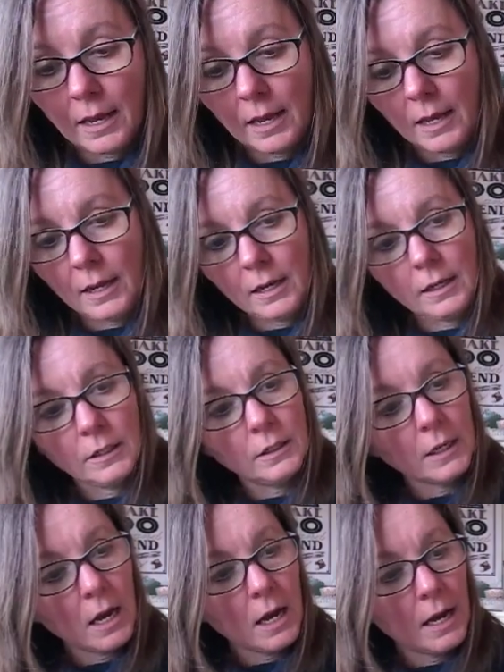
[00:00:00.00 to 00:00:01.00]

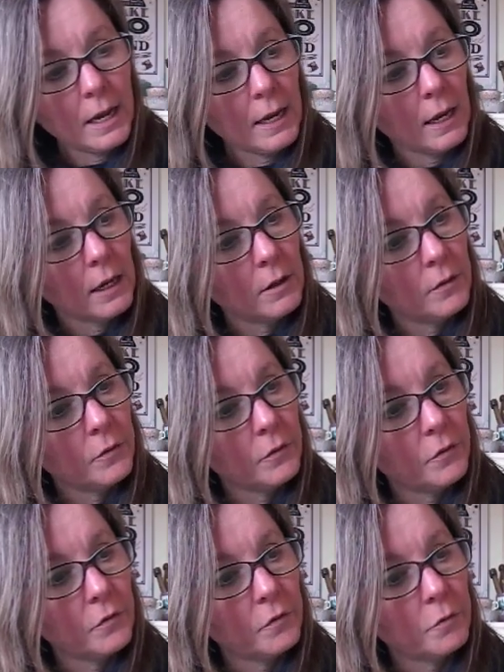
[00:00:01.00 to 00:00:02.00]
And I
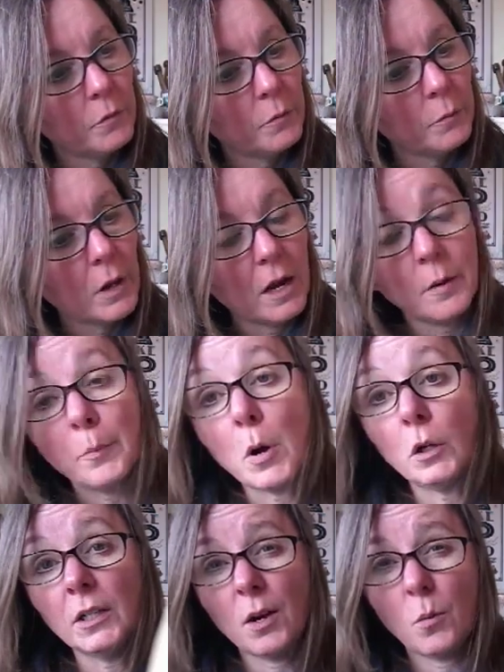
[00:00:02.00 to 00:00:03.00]
have uh,
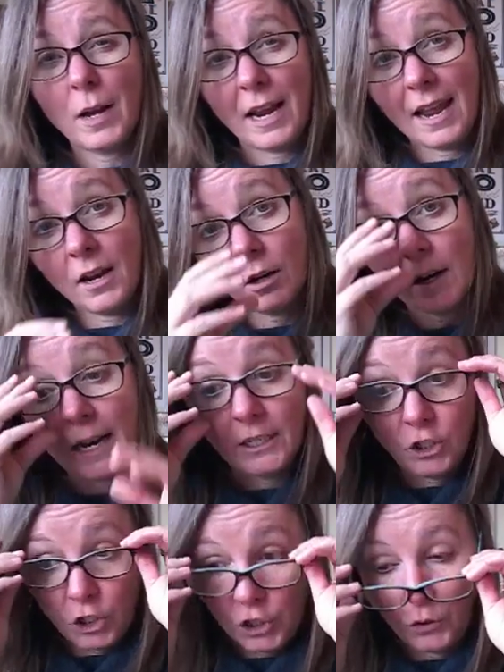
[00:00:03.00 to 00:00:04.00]
pulled out what anchor
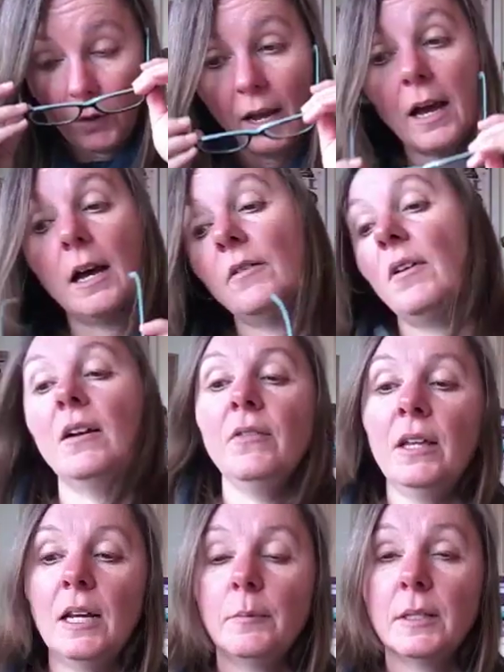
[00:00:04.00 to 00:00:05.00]
I do have, and
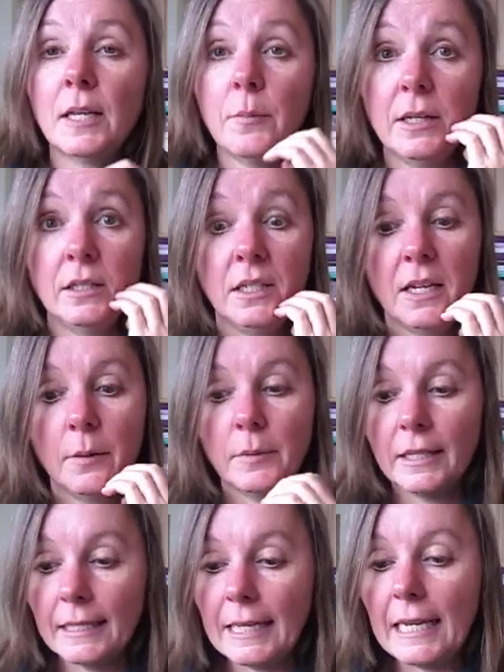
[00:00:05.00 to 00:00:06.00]
then I'm subbing
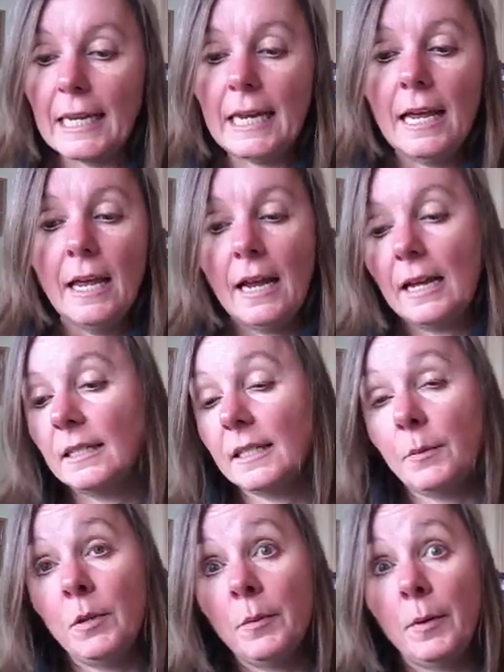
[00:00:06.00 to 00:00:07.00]
DMC, and
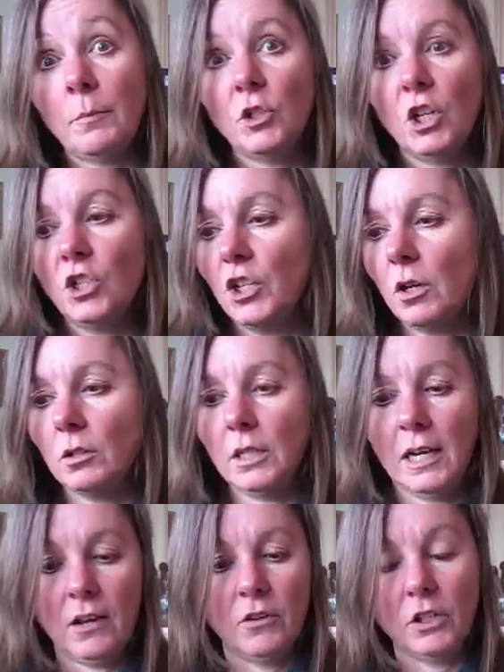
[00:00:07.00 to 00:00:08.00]
some of them I'm changing
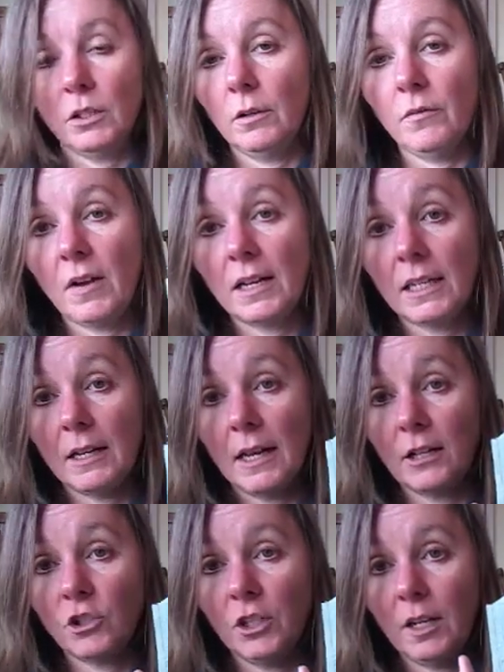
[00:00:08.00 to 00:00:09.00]
altogether. So in fact, I
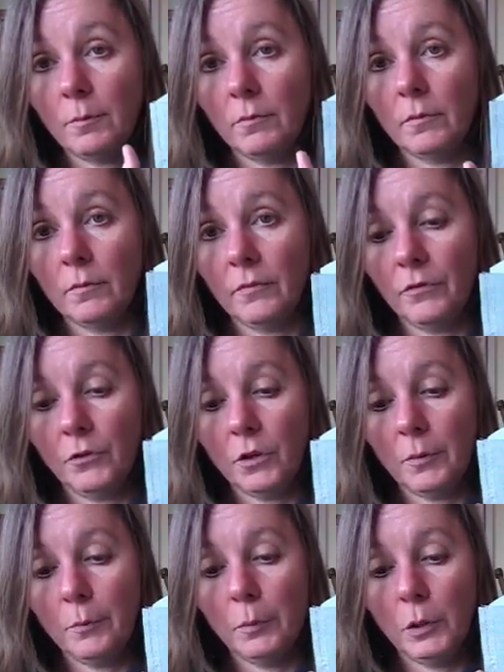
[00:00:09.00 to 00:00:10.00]
actually am, for
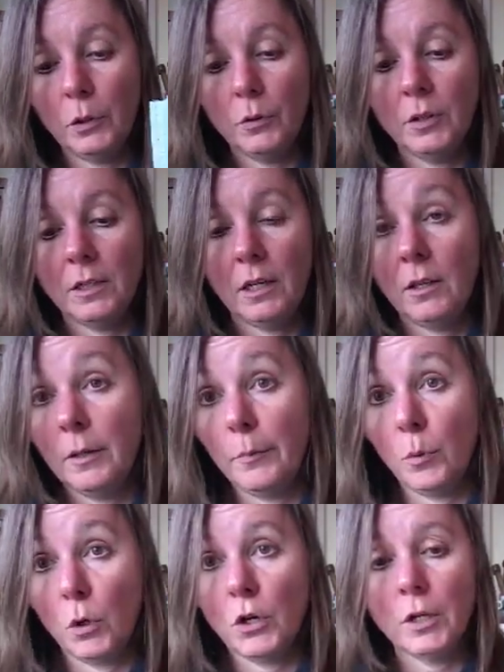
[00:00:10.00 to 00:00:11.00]
the blues in the
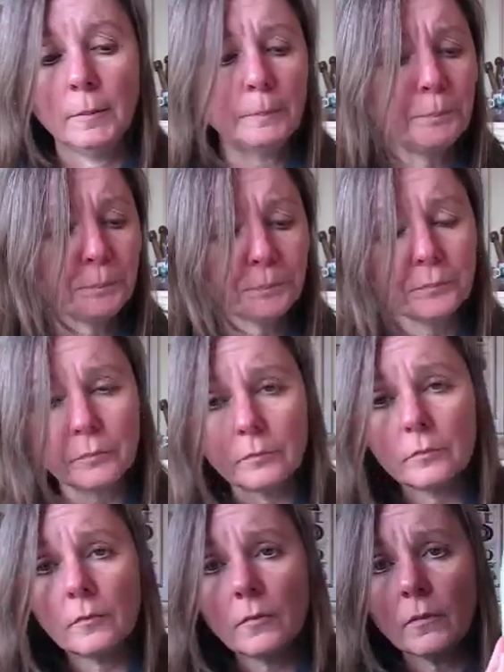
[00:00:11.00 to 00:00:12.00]
border,
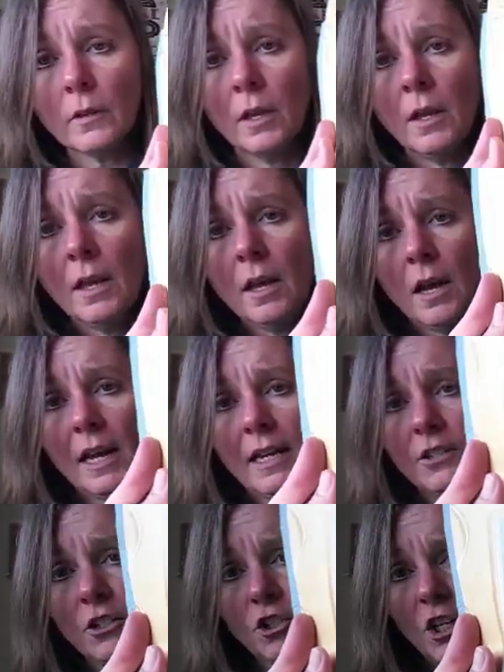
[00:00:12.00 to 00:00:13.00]
I
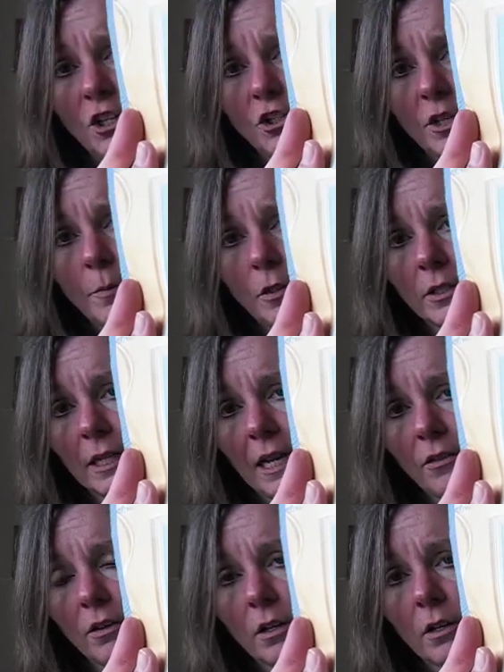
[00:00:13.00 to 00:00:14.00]
had to change them all
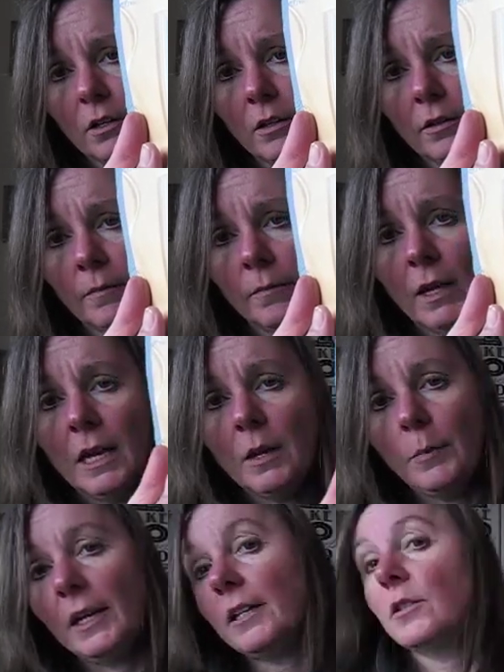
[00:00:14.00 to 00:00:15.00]
together
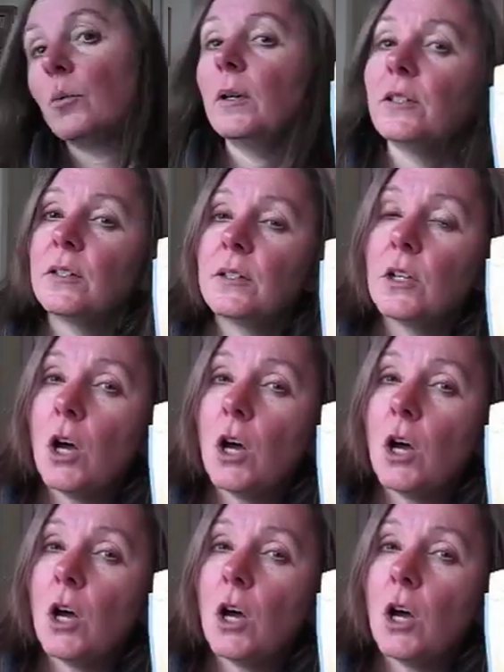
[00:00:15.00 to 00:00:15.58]
because what's